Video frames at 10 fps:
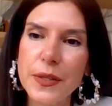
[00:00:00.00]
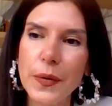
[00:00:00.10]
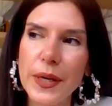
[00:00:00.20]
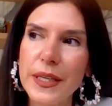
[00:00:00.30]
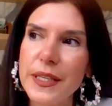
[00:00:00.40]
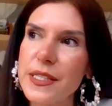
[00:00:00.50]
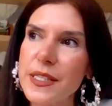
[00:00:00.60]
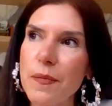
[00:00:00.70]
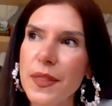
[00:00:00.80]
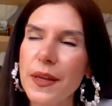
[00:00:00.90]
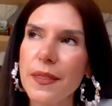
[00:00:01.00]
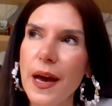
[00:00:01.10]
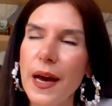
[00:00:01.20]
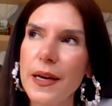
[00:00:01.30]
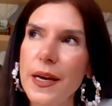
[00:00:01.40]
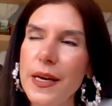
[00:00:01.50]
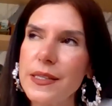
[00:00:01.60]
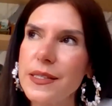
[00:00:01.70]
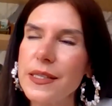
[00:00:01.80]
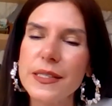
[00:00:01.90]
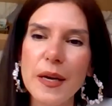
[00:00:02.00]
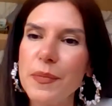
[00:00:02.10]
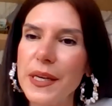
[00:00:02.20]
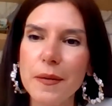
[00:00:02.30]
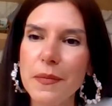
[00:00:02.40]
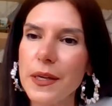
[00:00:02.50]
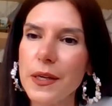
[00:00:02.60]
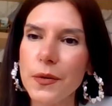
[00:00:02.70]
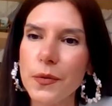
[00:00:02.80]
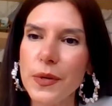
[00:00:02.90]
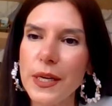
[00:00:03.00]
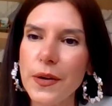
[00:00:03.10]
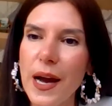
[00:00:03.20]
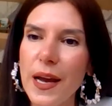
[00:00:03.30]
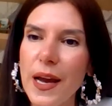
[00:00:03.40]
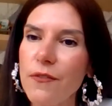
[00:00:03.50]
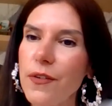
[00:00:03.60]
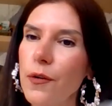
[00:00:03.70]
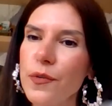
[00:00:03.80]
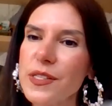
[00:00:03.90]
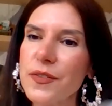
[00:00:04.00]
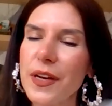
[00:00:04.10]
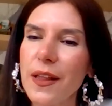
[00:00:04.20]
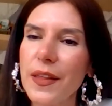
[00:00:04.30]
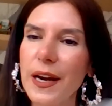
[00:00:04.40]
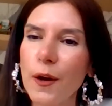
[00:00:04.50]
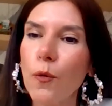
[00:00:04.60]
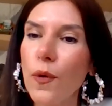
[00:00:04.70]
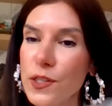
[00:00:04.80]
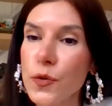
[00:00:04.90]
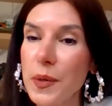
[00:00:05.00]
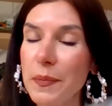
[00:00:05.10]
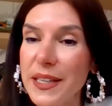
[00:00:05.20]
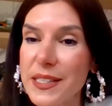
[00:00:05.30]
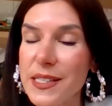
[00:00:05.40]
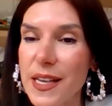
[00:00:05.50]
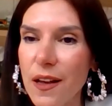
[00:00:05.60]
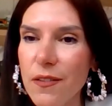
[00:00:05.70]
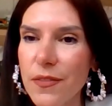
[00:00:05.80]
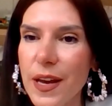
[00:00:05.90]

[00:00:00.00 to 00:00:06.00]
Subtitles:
No, and it's something that since I began my career, I have always felt that I want to be myself